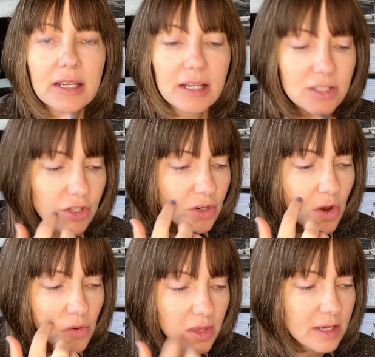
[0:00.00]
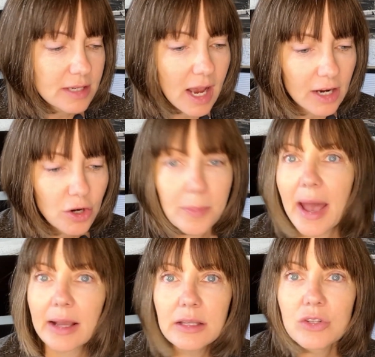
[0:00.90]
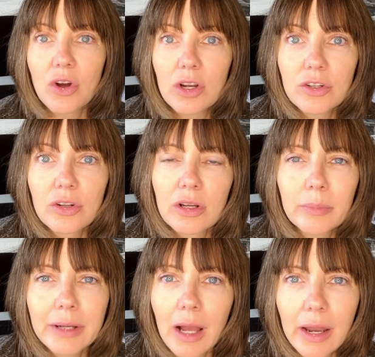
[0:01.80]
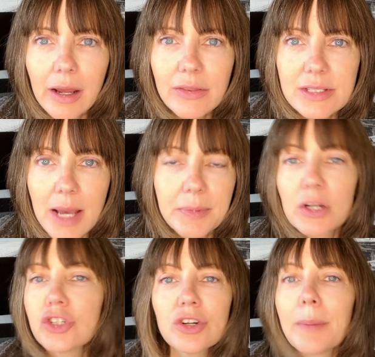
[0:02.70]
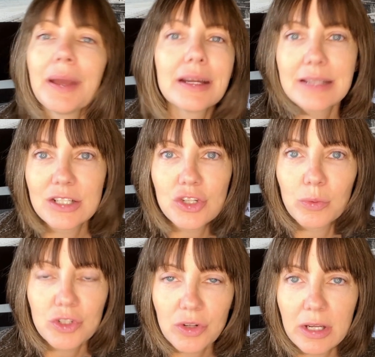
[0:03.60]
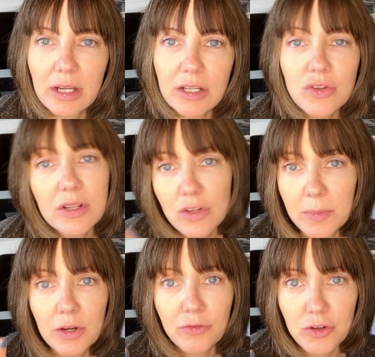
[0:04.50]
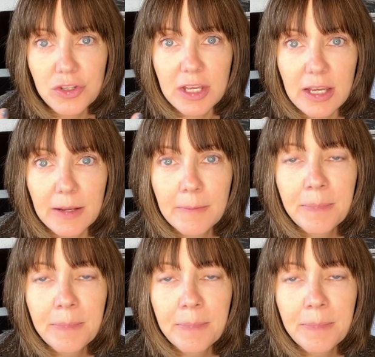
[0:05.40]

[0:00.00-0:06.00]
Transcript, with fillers: Next thing you know, the entire bag is gone. And you're like, oh my God, how'd this happen? Because you're not paying attention to what you're eating. So that's gonna be your first key.